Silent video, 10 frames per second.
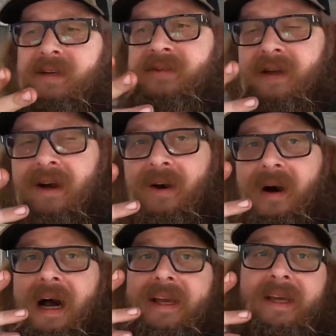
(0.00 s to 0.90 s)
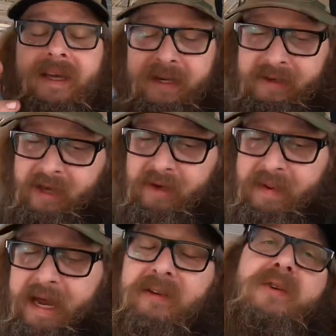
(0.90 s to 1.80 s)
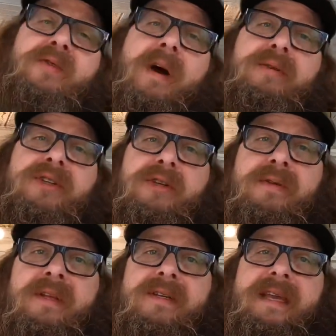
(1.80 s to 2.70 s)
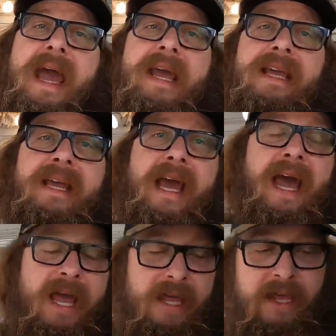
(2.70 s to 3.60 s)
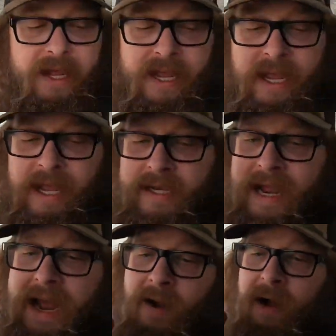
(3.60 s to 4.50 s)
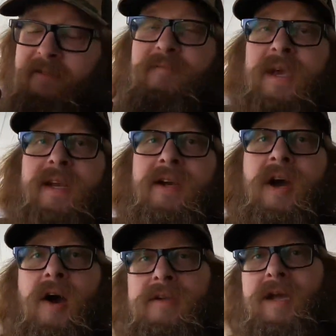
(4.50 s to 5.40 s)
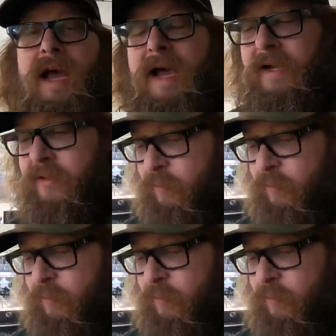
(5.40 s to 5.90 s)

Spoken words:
so I can get back to troubleshooting this AEA. Now, I've been in contact